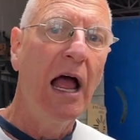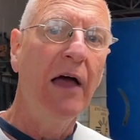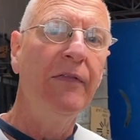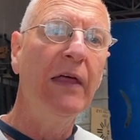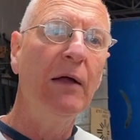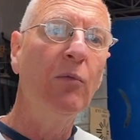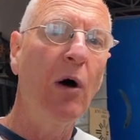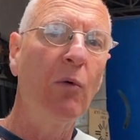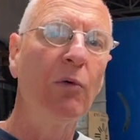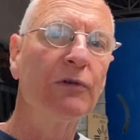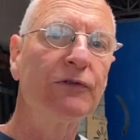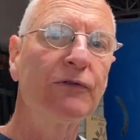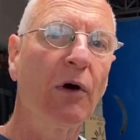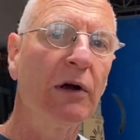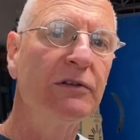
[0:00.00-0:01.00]
and then what we'll
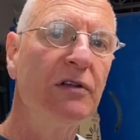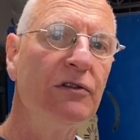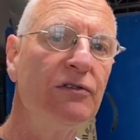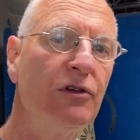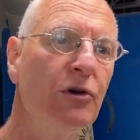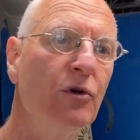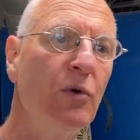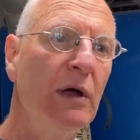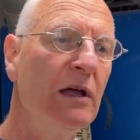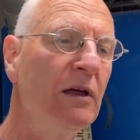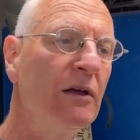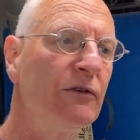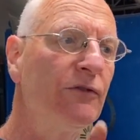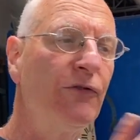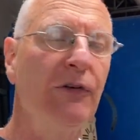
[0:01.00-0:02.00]
start to do
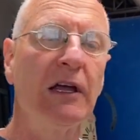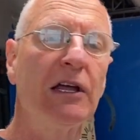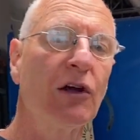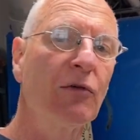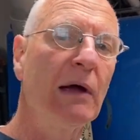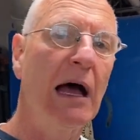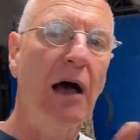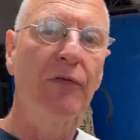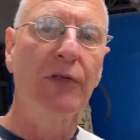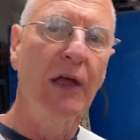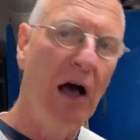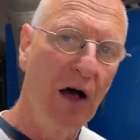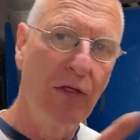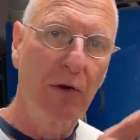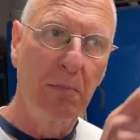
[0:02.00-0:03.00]
is figure out the
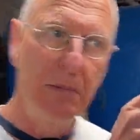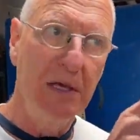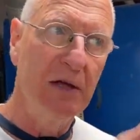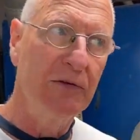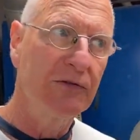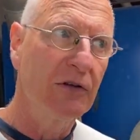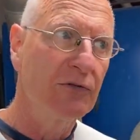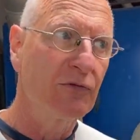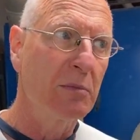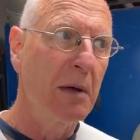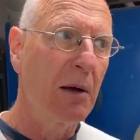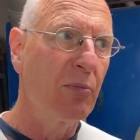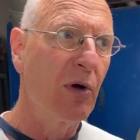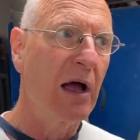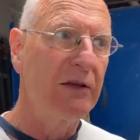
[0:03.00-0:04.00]
other pieces.
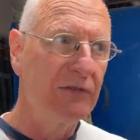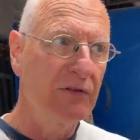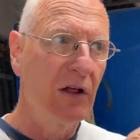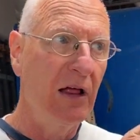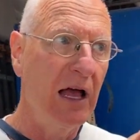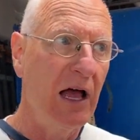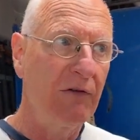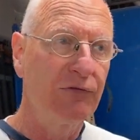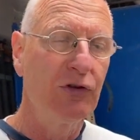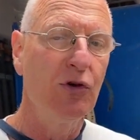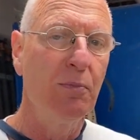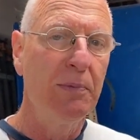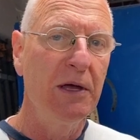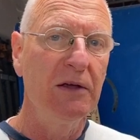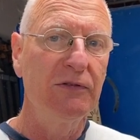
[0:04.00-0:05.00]
Remember, I still have 2
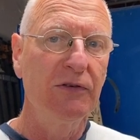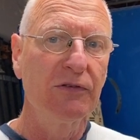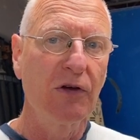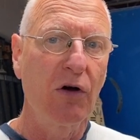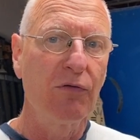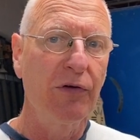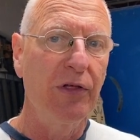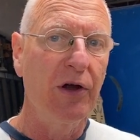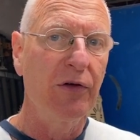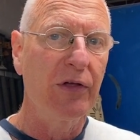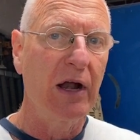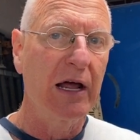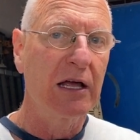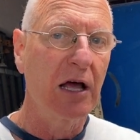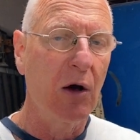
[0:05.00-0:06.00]
pieces over there that
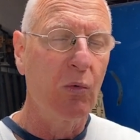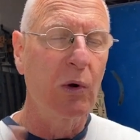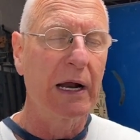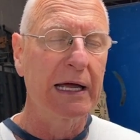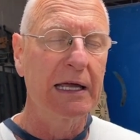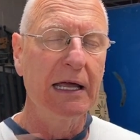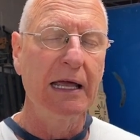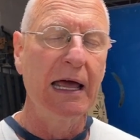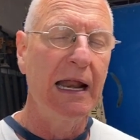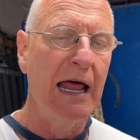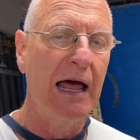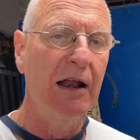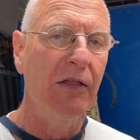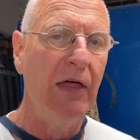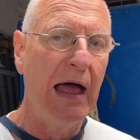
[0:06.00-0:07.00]
I cut, what I can get
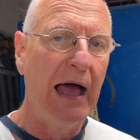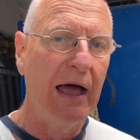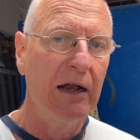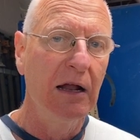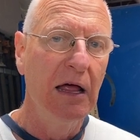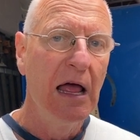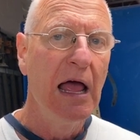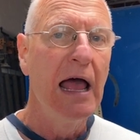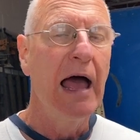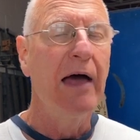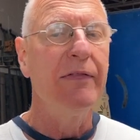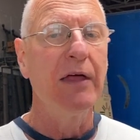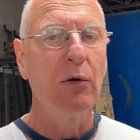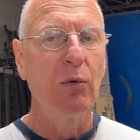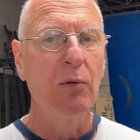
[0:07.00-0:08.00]
out of that,
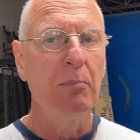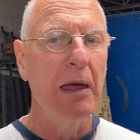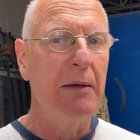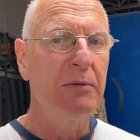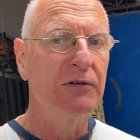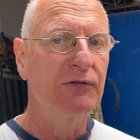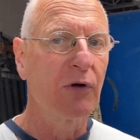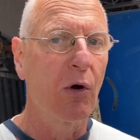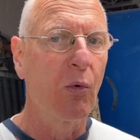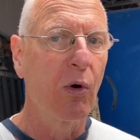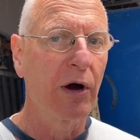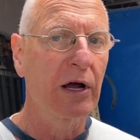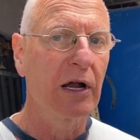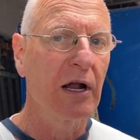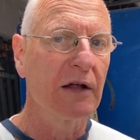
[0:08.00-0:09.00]
and then we'll maybe start
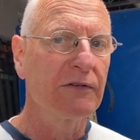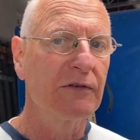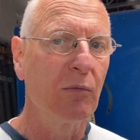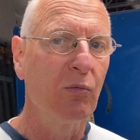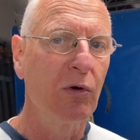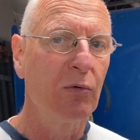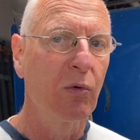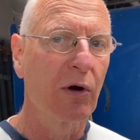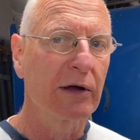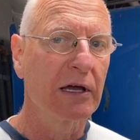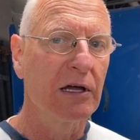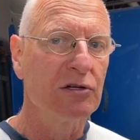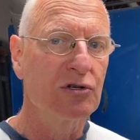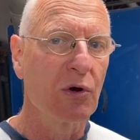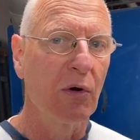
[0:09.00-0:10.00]
working on some
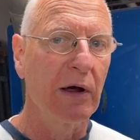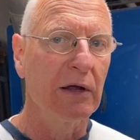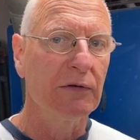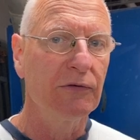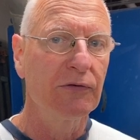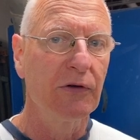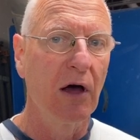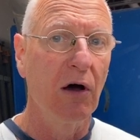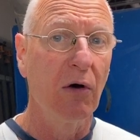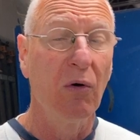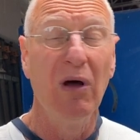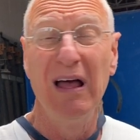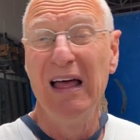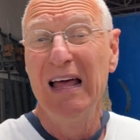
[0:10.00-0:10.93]
woodworking joints. So